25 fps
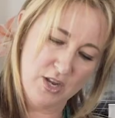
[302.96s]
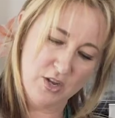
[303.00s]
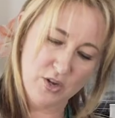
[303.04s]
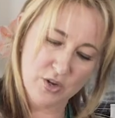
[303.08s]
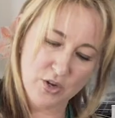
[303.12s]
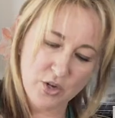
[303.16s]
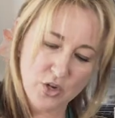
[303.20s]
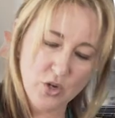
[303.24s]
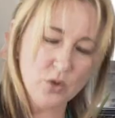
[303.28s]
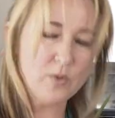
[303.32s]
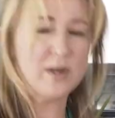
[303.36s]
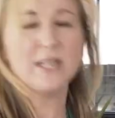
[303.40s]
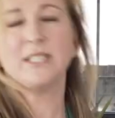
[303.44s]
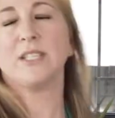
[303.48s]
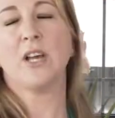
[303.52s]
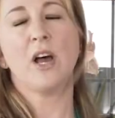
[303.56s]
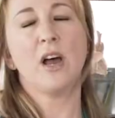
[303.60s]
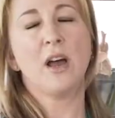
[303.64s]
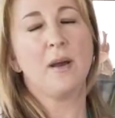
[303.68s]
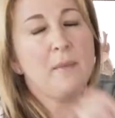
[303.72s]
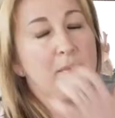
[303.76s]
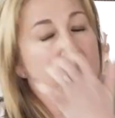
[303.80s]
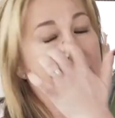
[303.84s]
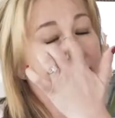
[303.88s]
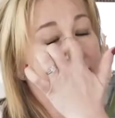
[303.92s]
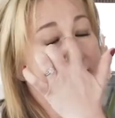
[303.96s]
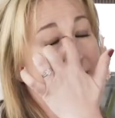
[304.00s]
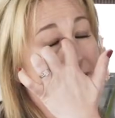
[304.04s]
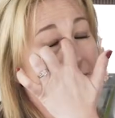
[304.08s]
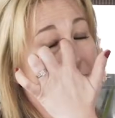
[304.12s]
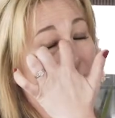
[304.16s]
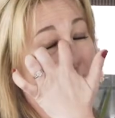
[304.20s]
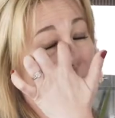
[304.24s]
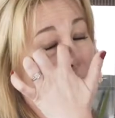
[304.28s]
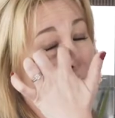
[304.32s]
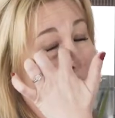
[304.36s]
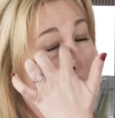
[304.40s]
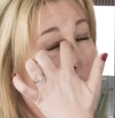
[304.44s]
You can always mix
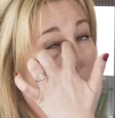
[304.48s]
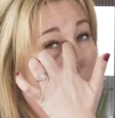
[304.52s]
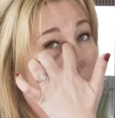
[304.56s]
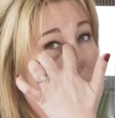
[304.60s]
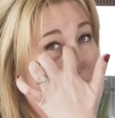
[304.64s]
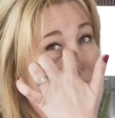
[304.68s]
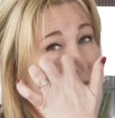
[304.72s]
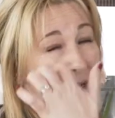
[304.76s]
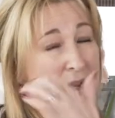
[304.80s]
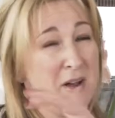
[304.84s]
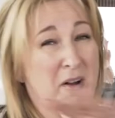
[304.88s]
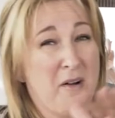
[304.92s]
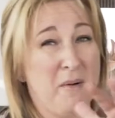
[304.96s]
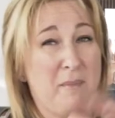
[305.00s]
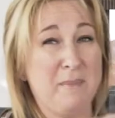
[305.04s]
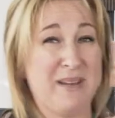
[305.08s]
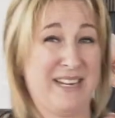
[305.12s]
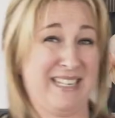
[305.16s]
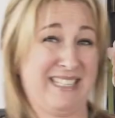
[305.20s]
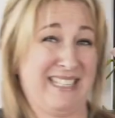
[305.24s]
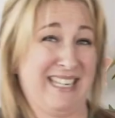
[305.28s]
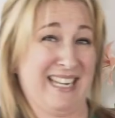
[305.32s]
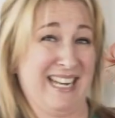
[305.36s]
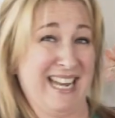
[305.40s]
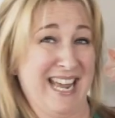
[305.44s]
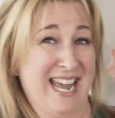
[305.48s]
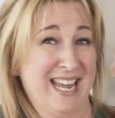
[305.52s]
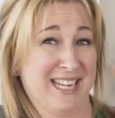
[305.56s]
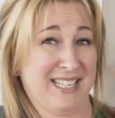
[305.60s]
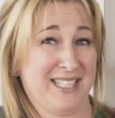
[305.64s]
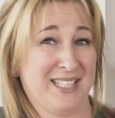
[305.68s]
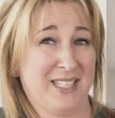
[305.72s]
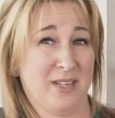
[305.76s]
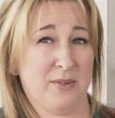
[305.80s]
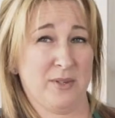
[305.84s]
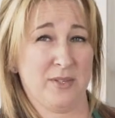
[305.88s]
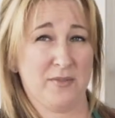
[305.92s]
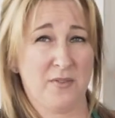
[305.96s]
it more, but you can't mix it
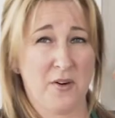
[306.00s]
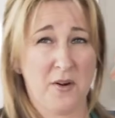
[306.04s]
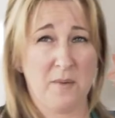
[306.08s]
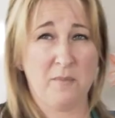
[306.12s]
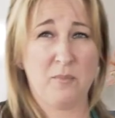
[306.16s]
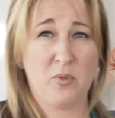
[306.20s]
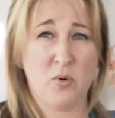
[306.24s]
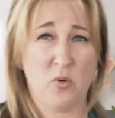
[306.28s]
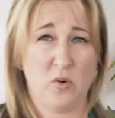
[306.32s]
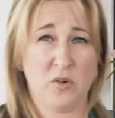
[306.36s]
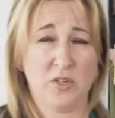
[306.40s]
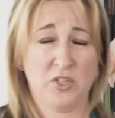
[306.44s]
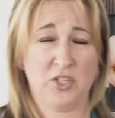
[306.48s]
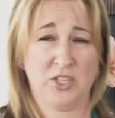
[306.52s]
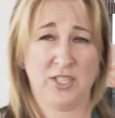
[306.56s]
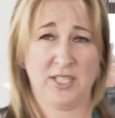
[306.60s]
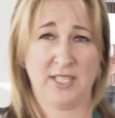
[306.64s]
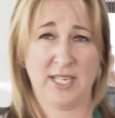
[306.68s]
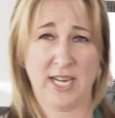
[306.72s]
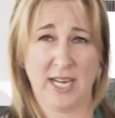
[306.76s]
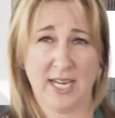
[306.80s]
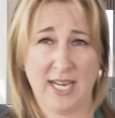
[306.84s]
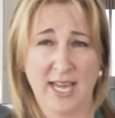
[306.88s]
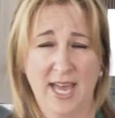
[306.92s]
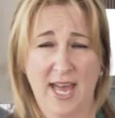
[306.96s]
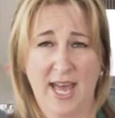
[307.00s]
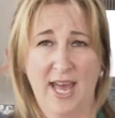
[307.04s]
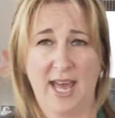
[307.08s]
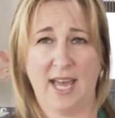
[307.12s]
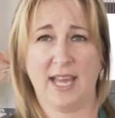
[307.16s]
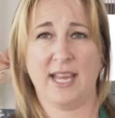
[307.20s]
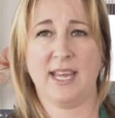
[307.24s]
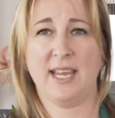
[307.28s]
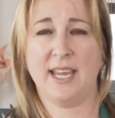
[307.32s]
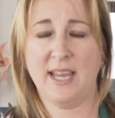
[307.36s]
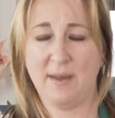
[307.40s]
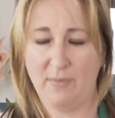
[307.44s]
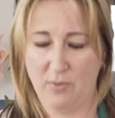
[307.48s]
less. So it's very important to just take care
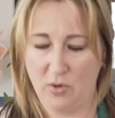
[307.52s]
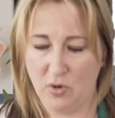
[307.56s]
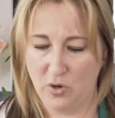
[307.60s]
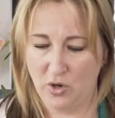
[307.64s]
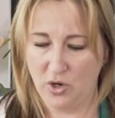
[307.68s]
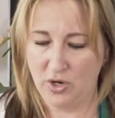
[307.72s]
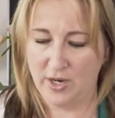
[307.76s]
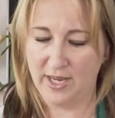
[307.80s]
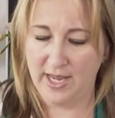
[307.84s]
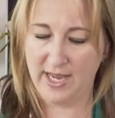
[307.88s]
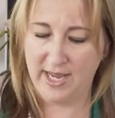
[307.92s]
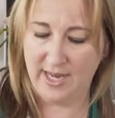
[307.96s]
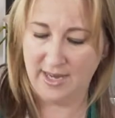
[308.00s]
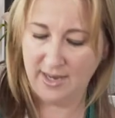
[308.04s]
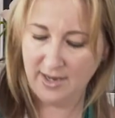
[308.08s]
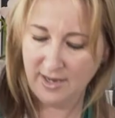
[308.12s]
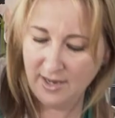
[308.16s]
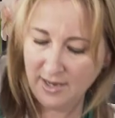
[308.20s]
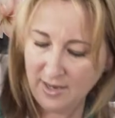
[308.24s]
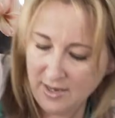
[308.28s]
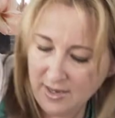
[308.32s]
and keep on looking.